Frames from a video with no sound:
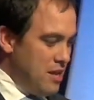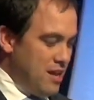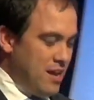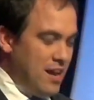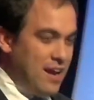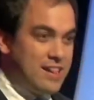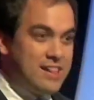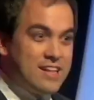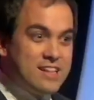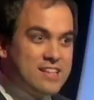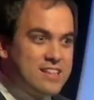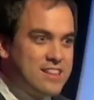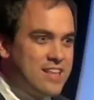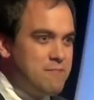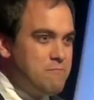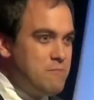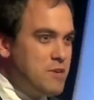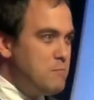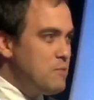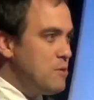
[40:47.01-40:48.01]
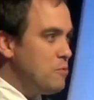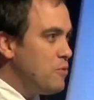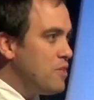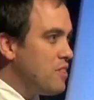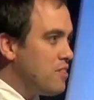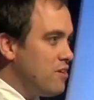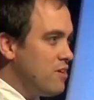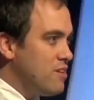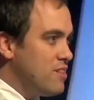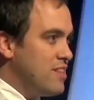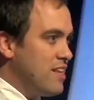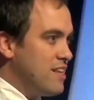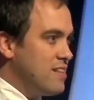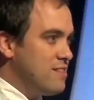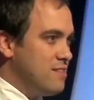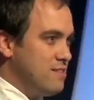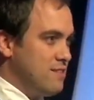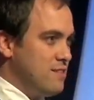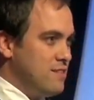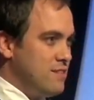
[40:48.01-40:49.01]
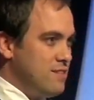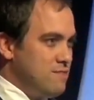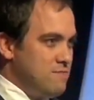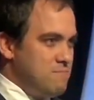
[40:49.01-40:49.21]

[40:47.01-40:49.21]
And at the time, maybe we thought that